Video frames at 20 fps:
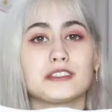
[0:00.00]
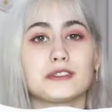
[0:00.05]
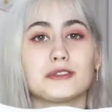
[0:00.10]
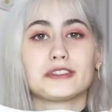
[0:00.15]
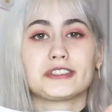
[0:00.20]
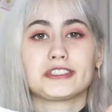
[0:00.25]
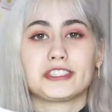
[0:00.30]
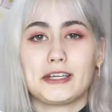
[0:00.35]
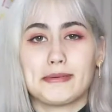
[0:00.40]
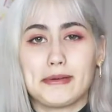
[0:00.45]
So
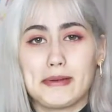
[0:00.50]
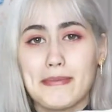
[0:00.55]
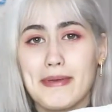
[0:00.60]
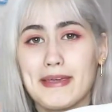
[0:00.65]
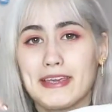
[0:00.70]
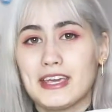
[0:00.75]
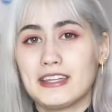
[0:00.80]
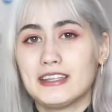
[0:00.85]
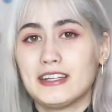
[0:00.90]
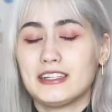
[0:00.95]
we'll start by
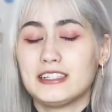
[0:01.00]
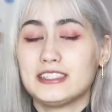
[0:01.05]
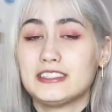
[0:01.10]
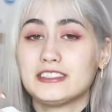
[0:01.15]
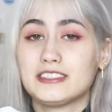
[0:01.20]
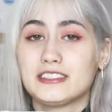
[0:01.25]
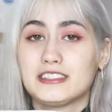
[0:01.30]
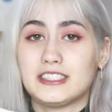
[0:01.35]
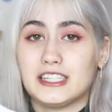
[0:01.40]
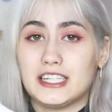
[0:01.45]
making the
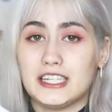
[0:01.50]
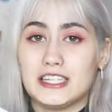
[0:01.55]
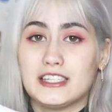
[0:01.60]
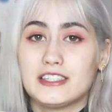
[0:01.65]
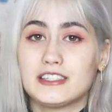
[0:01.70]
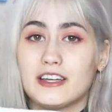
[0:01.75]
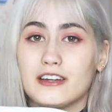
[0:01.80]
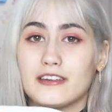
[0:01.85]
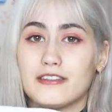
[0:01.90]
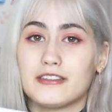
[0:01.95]
little
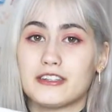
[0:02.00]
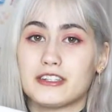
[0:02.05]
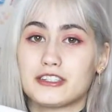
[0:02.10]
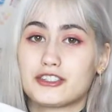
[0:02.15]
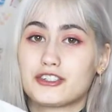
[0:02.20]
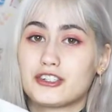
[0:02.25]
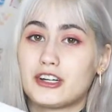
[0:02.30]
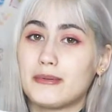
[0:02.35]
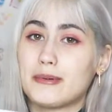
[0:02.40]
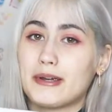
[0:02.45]
seeds of the
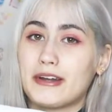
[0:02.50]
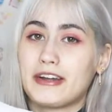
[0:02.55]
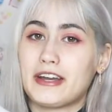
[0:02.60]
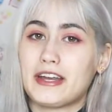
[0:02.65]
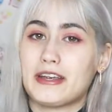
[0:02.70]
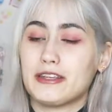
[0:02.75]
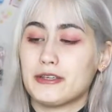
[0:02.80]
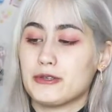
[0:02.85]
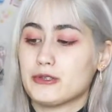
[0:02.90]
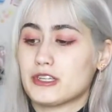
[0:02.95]

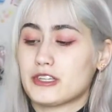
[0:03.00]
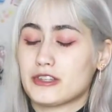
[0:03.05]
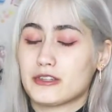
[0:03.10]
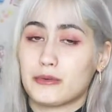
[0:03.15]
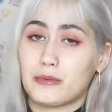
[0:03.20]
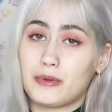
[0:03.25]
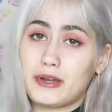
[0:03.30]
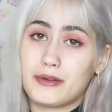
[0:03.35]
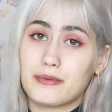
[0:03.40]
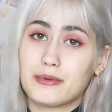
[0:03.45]
strawberry using the
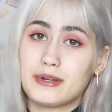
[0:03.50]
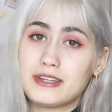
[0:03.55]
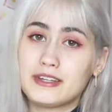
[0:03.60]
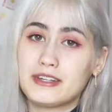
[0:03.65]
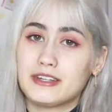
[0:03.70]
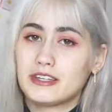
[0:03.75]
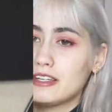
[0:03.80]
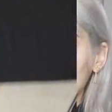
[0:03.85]
white one.